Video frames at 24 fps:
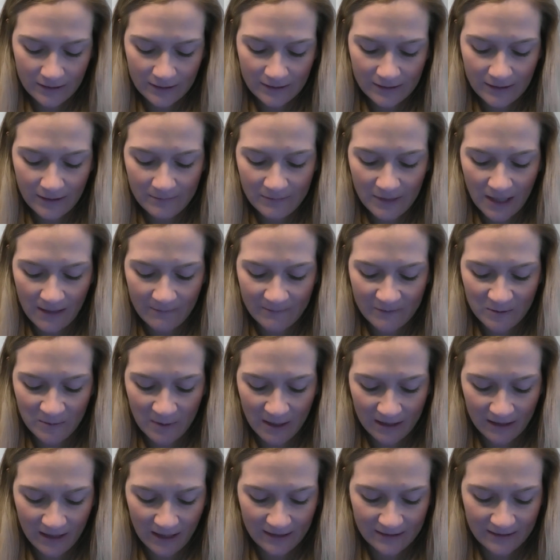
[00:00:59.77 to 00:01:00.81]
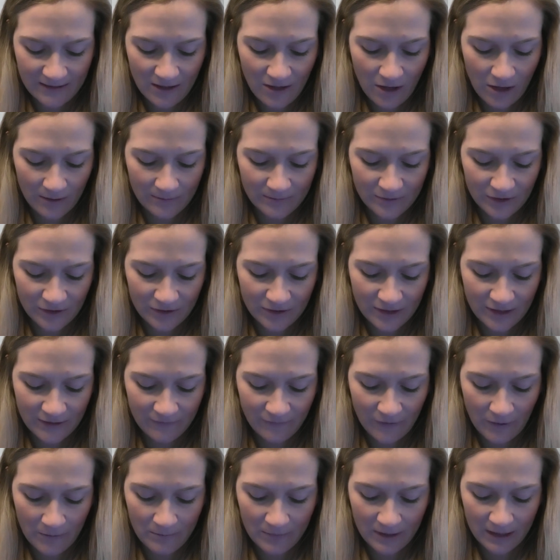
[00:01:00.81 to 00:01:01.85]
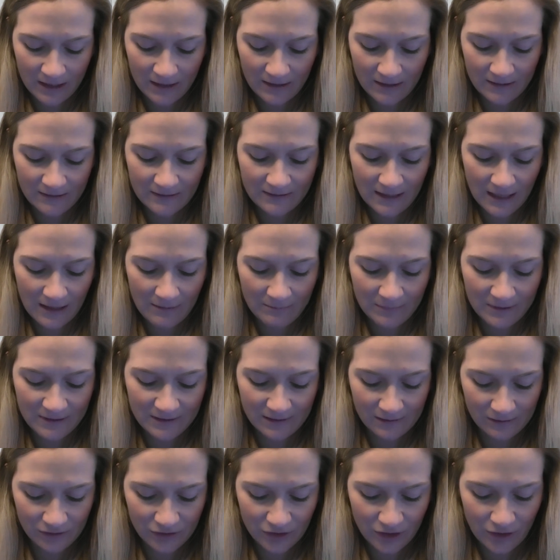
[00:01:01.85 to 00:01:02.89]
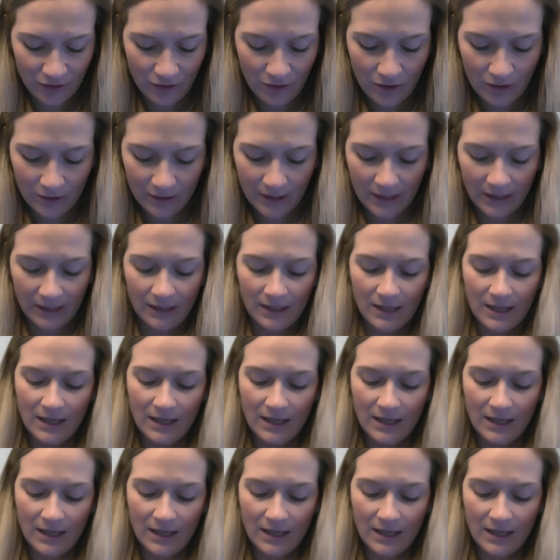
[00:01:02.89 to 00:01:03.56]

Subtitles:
Sometimes my legs and arms are stiff from being in the same position all night.